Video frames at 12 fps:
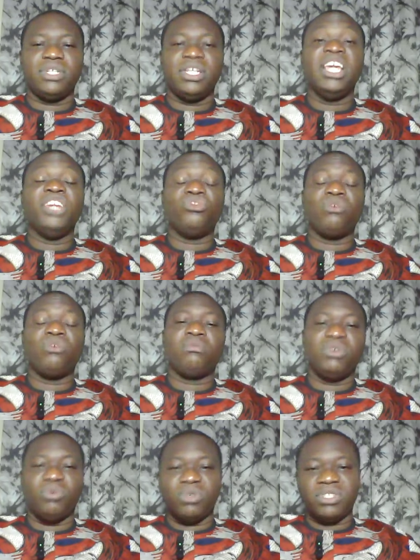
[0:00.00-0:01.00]
In a
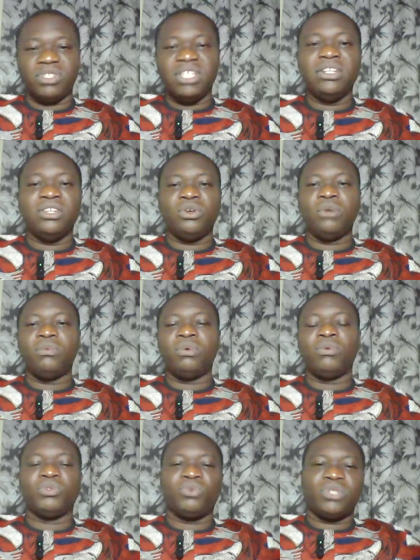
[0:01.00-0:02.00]
drum, he was in the drum.
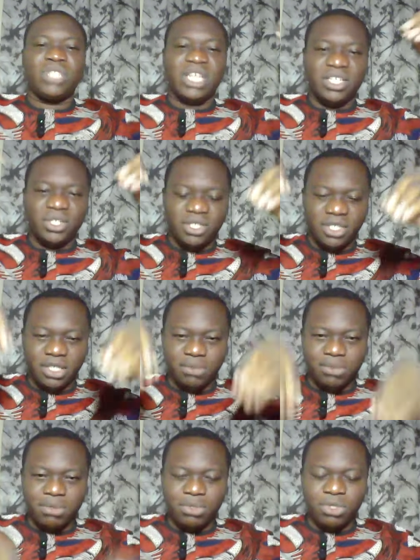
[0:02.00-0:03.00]
There was water. They just
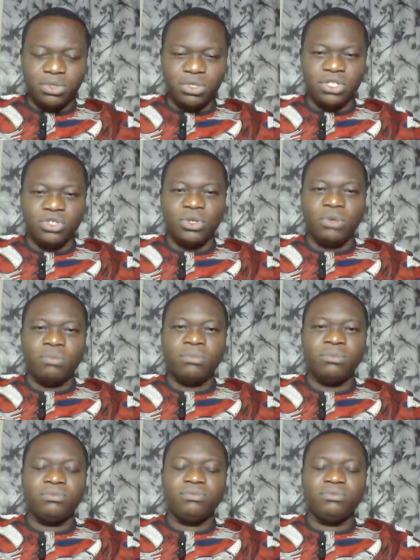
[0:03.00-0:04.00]
dipped him into the drum.